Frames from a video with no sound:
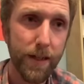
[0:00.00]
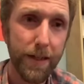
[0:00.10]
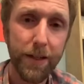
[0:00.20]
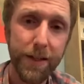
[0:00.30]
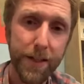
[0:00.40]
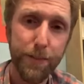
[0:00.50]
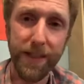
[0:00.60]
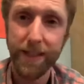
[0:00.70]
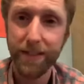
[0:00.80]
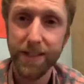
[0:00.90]
illness
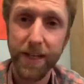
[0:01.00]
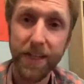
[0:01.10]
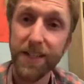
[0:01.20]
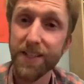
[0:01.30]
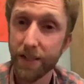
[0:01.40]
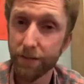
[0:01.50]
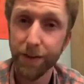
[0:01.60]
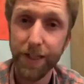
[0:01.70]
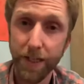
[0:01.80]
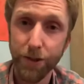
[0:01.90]
being this
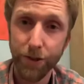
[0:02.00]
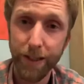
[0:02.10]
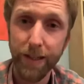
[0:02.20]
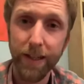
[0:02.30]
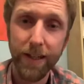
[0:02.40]
undiscovered country